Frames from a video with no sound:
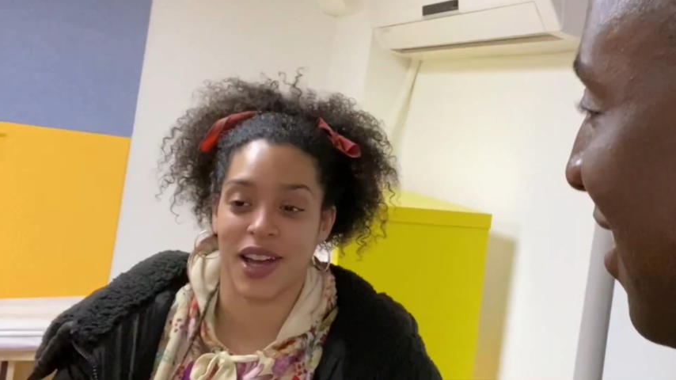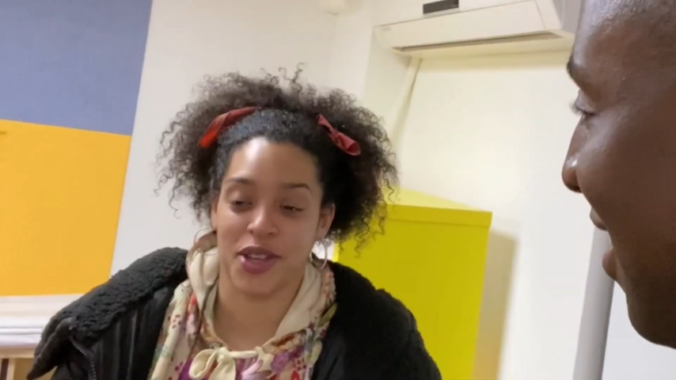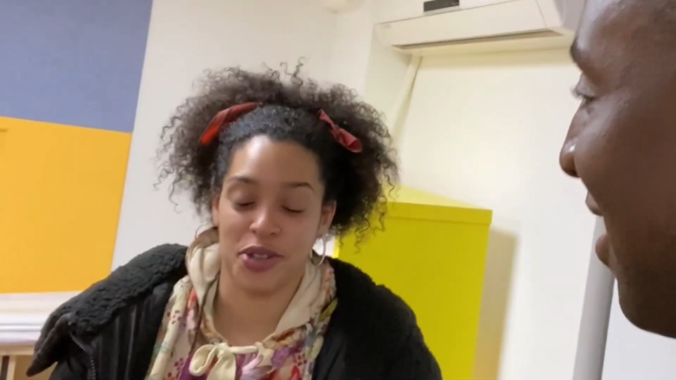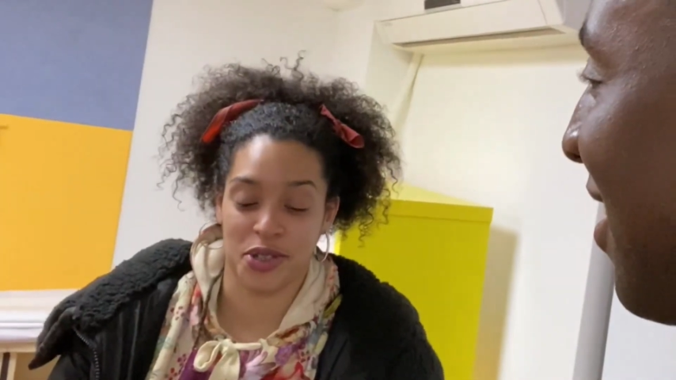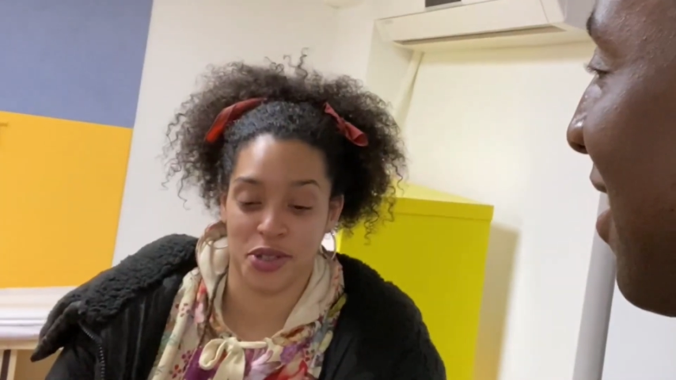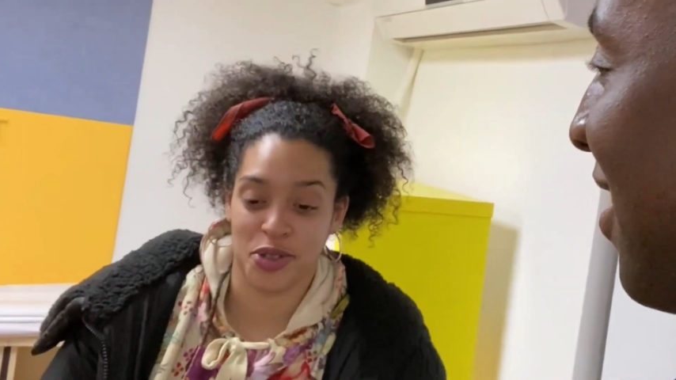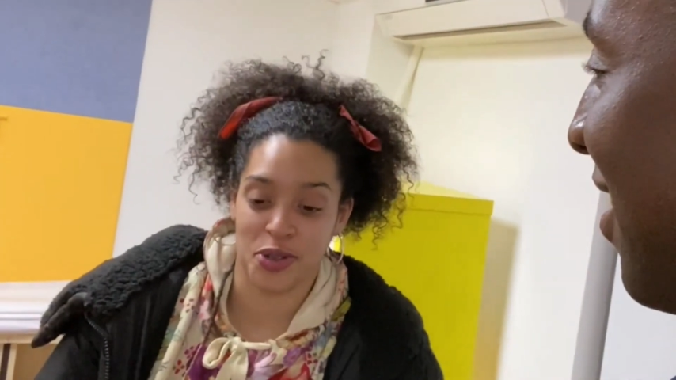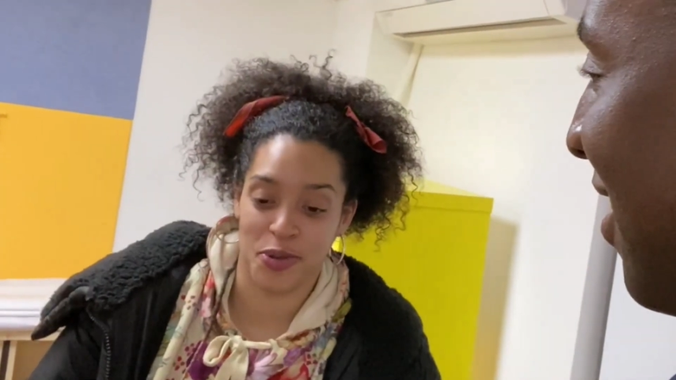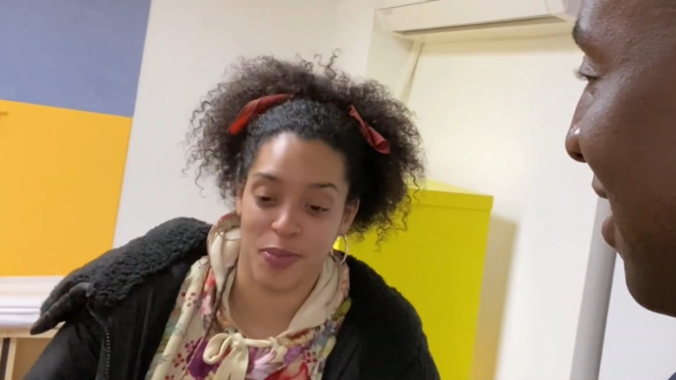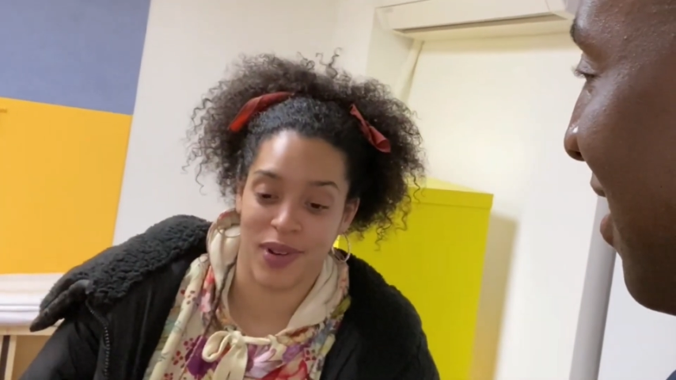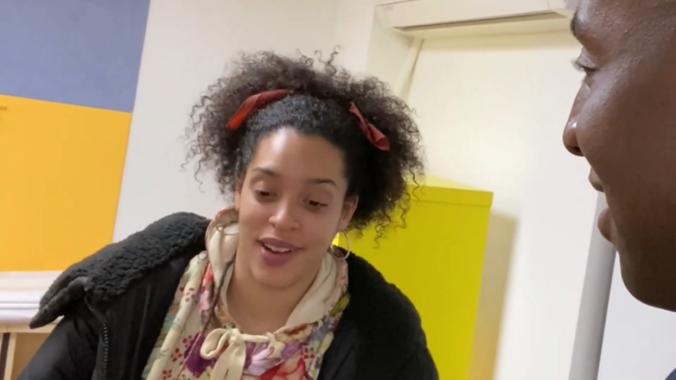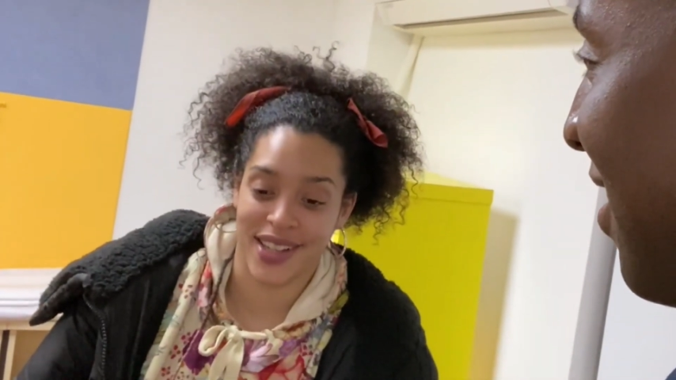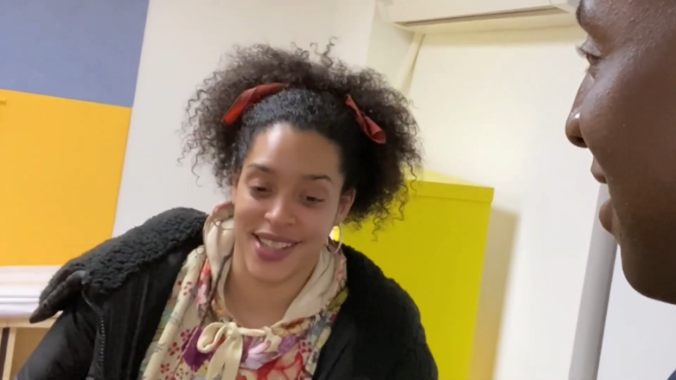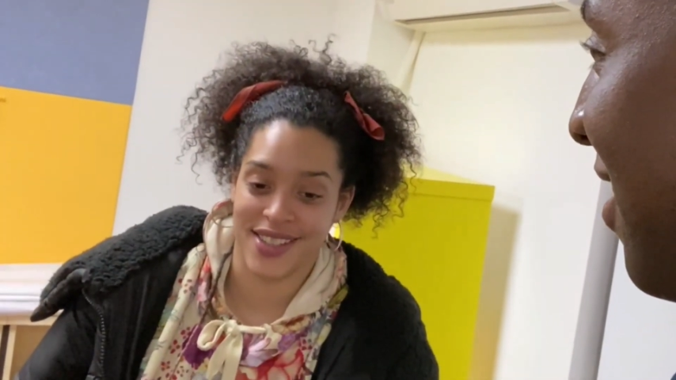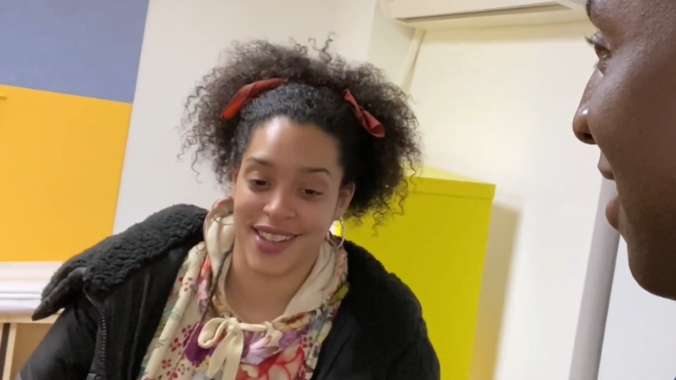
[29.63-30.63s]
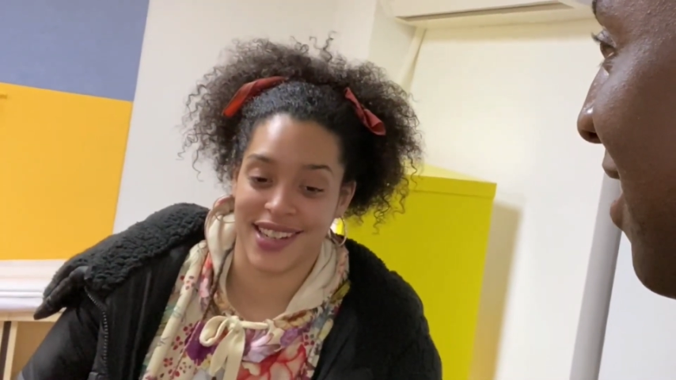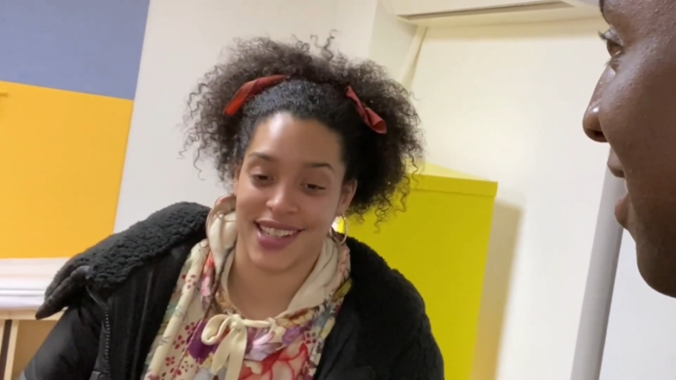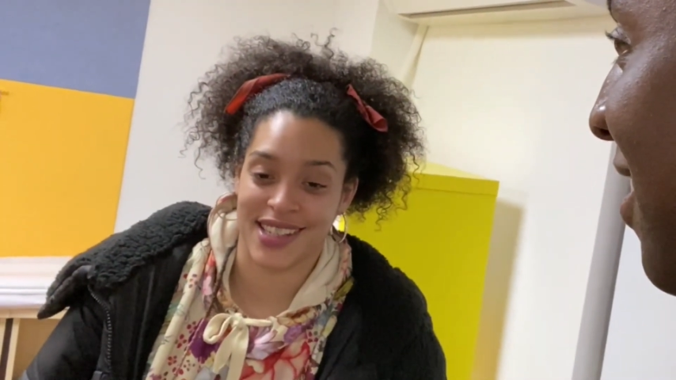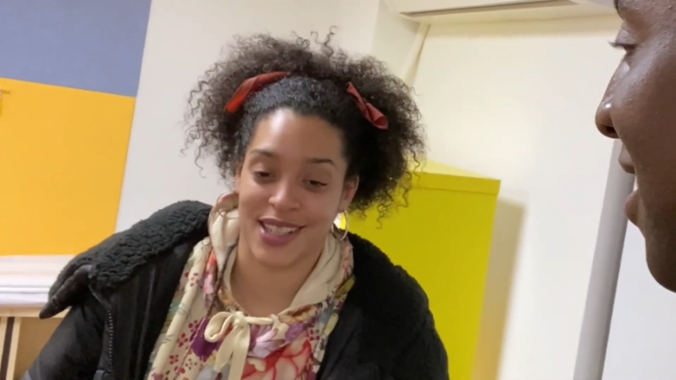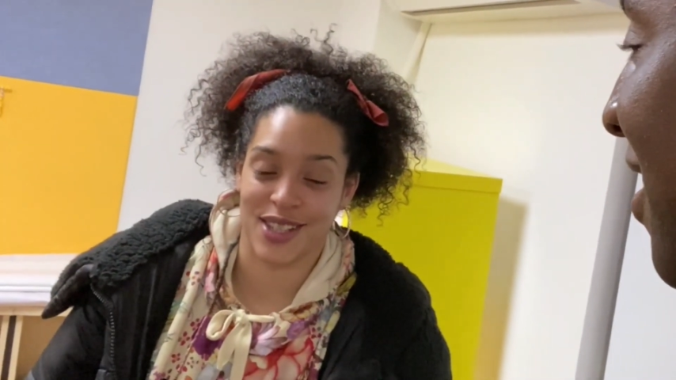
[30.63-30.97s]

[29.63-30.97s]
I used to do my studies